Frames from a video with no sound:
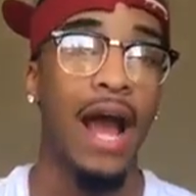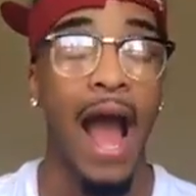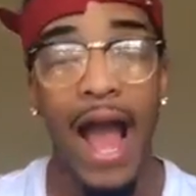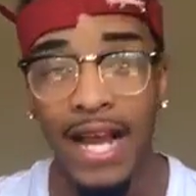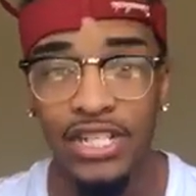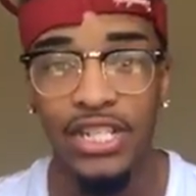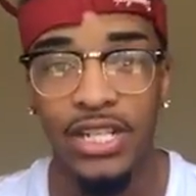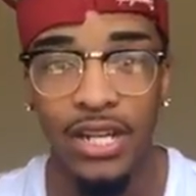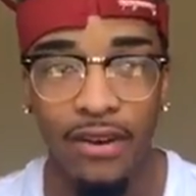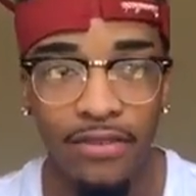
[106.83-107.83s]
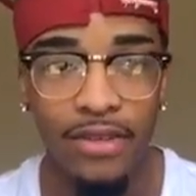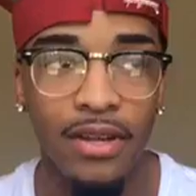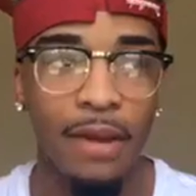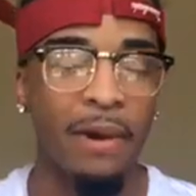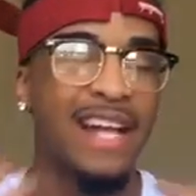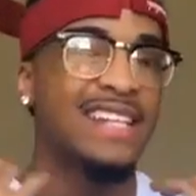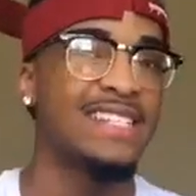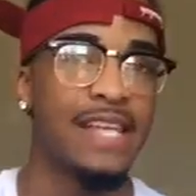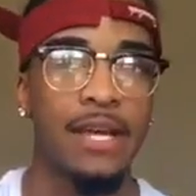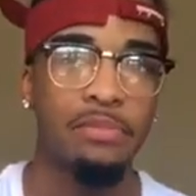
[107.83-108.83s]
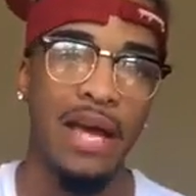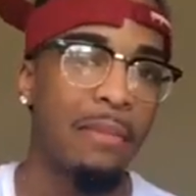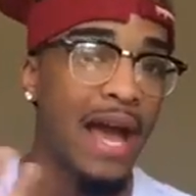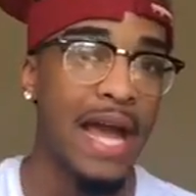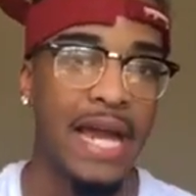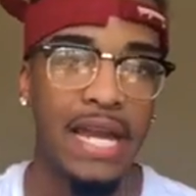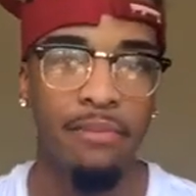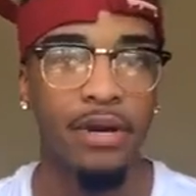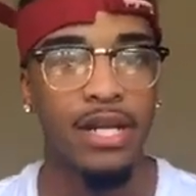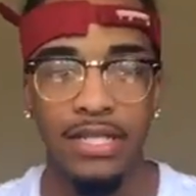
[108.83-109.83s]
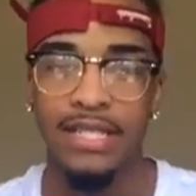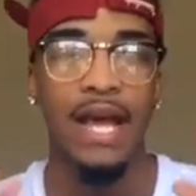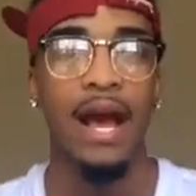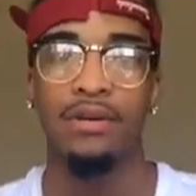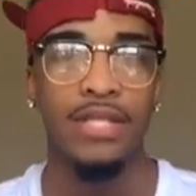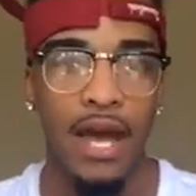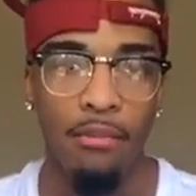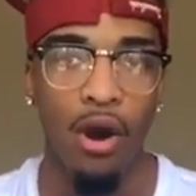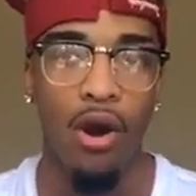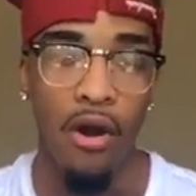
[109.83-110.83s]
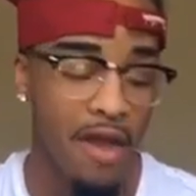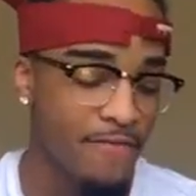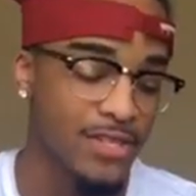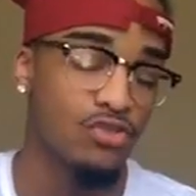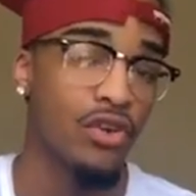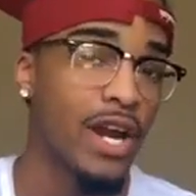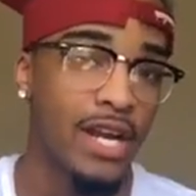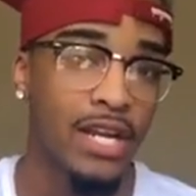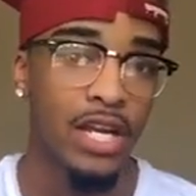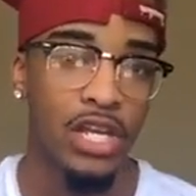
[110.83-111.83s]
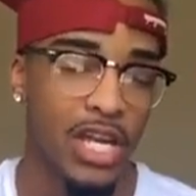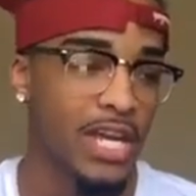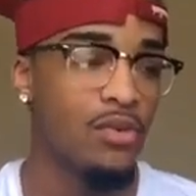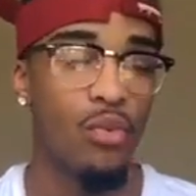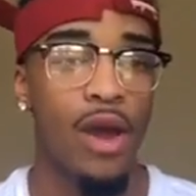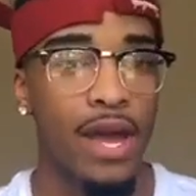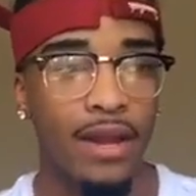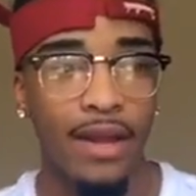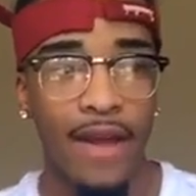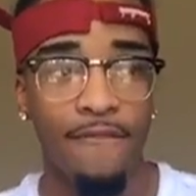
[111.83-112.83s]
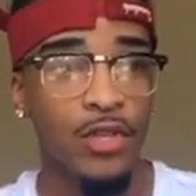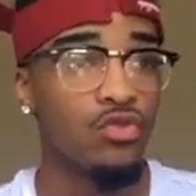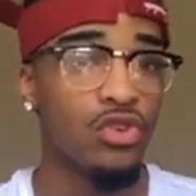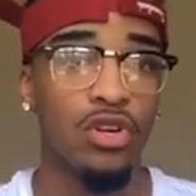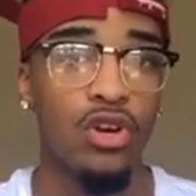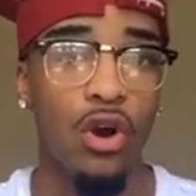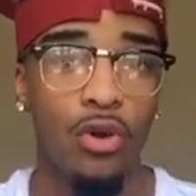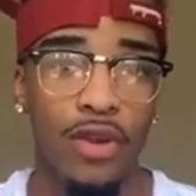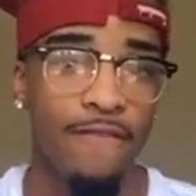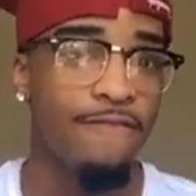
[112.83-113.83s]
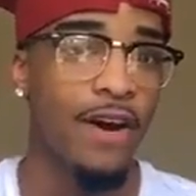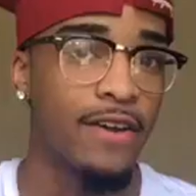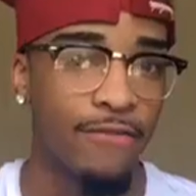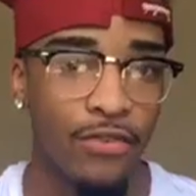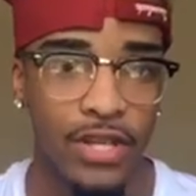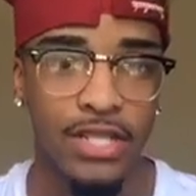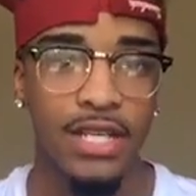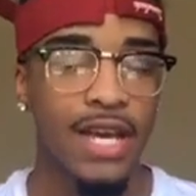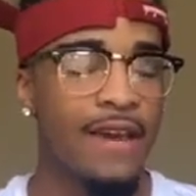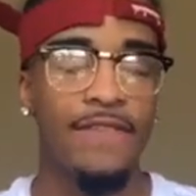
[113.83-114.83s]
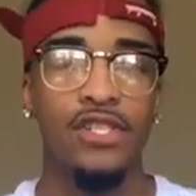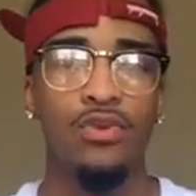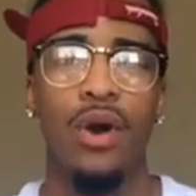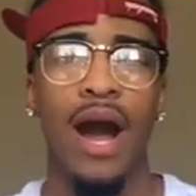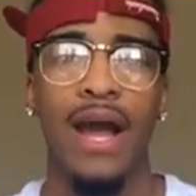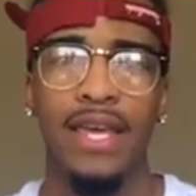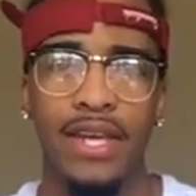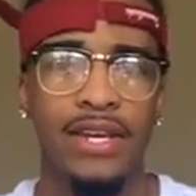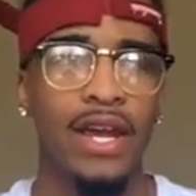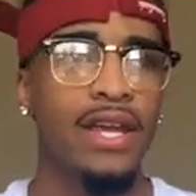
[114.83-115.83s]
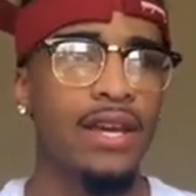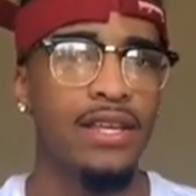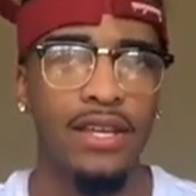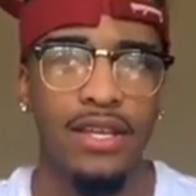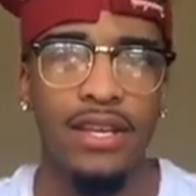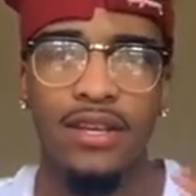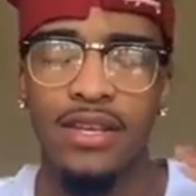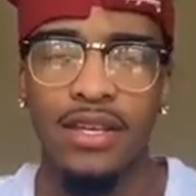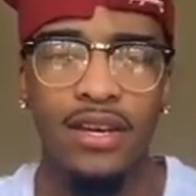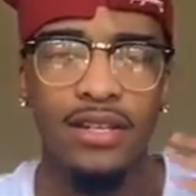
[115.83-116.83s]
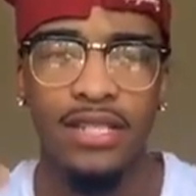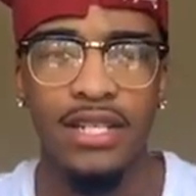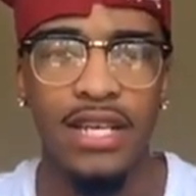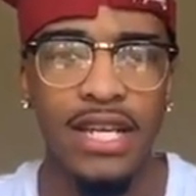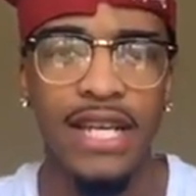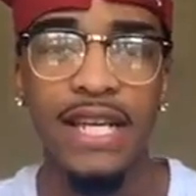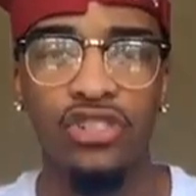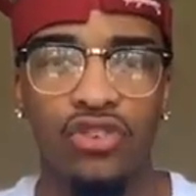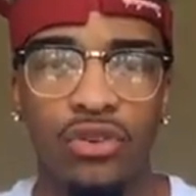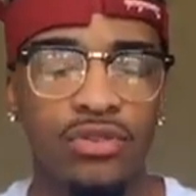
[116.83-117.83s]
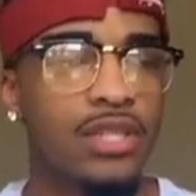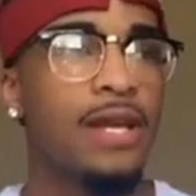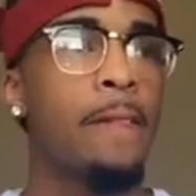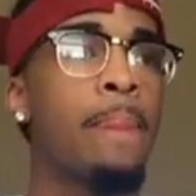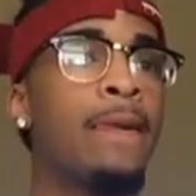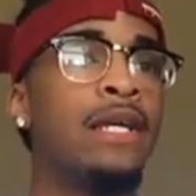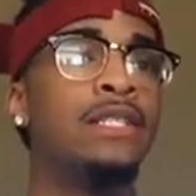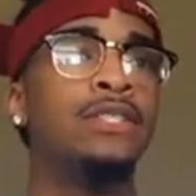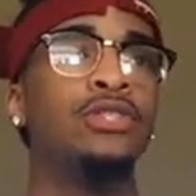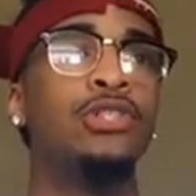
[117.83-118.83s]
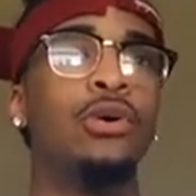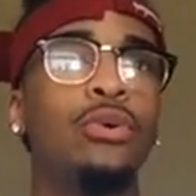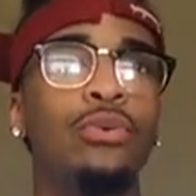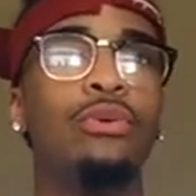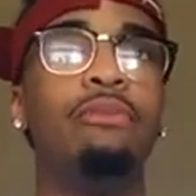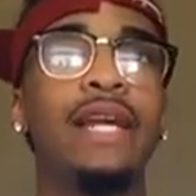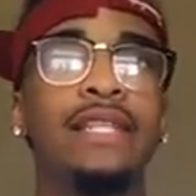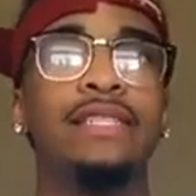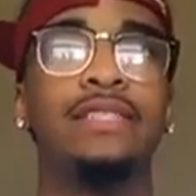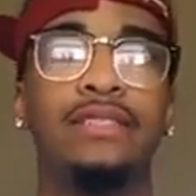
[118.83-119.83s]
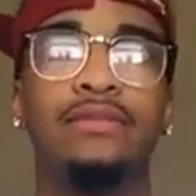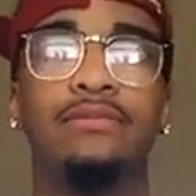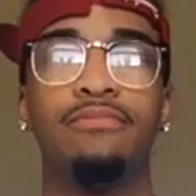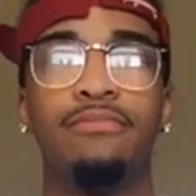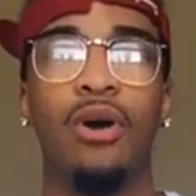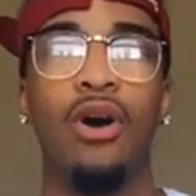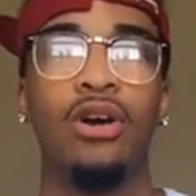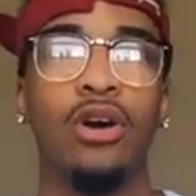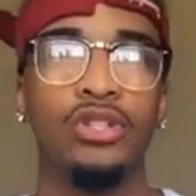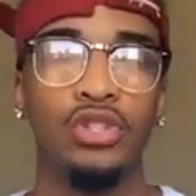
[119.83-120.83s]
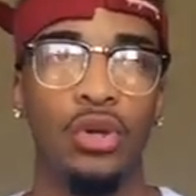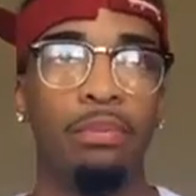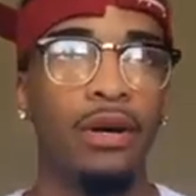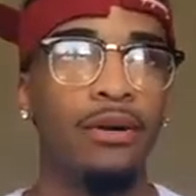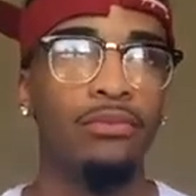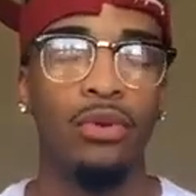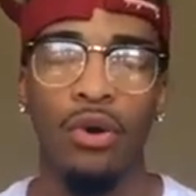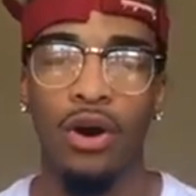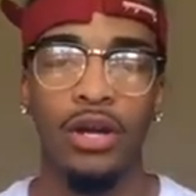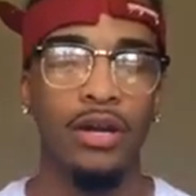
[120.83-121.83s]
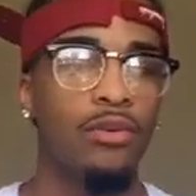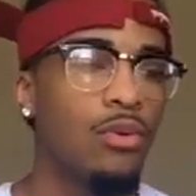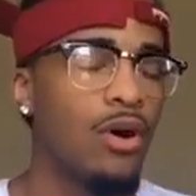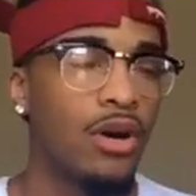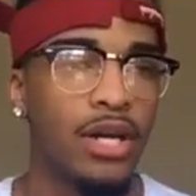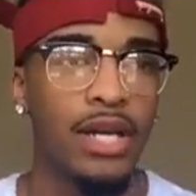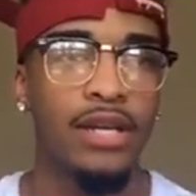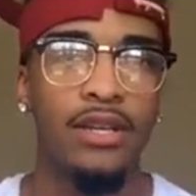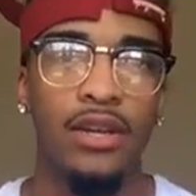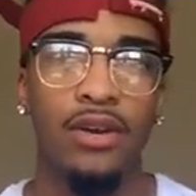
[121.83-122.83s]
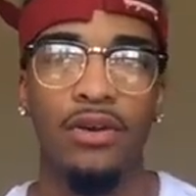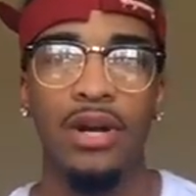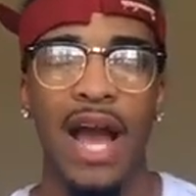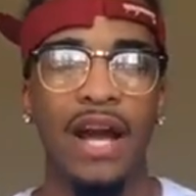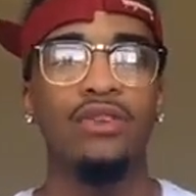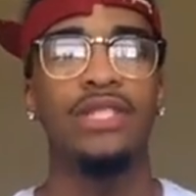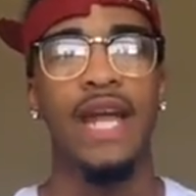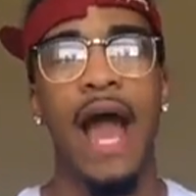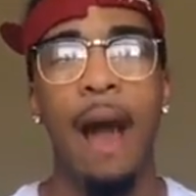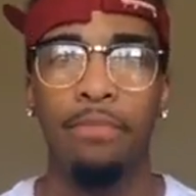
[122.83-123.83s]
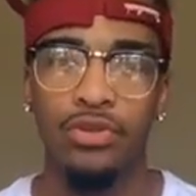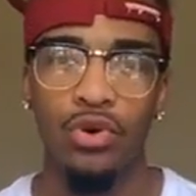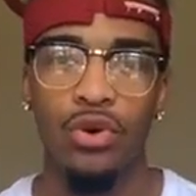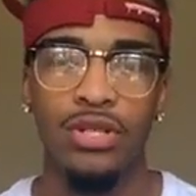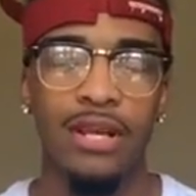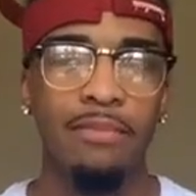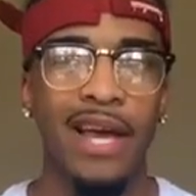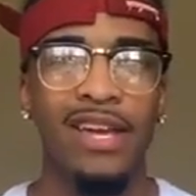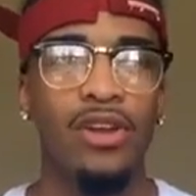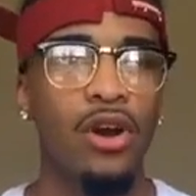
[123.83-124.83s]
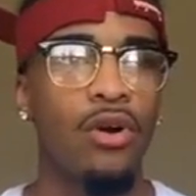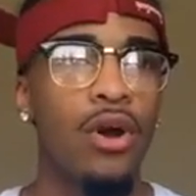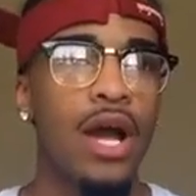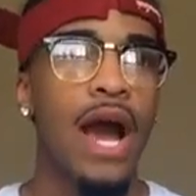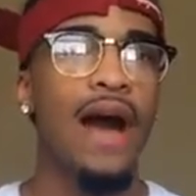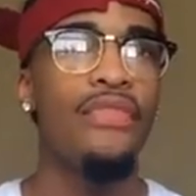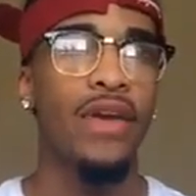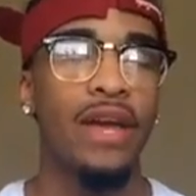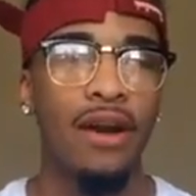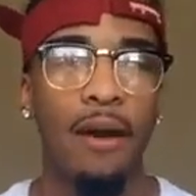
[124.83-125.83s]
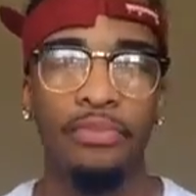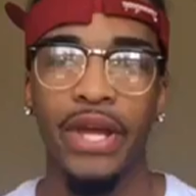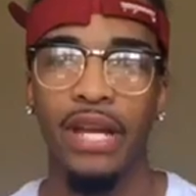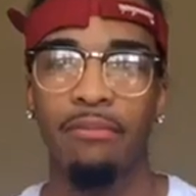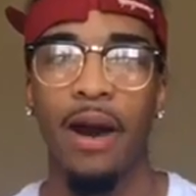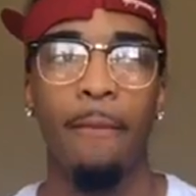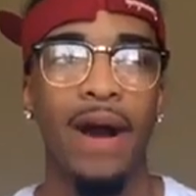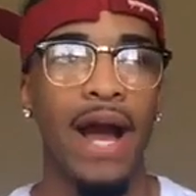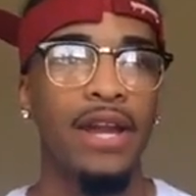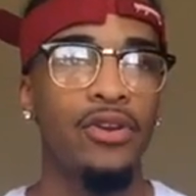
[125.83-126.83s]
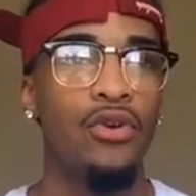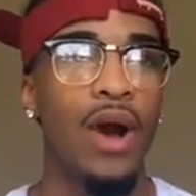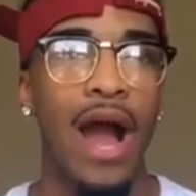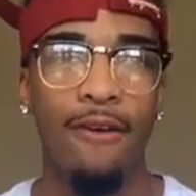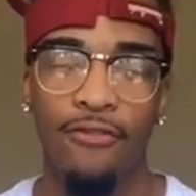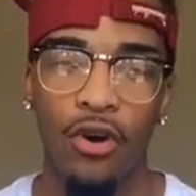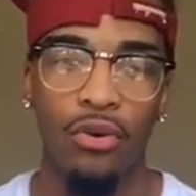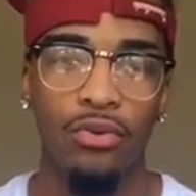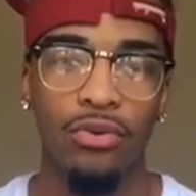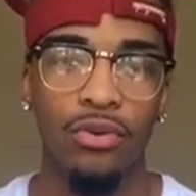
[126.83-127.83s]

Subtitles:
actually love it, but at the same time, I hate it because it's an outside mall. If it's raining, you're getting wet. If it's real cold, you're fucking freezing. If it's too hot, you know what I'm saying? You're getting heat strokes. So we met at this mall called Shore Pump. We walk in, you know. I go to the Apple store because I'm like, you know, I'm thinking about buying a new iPhone.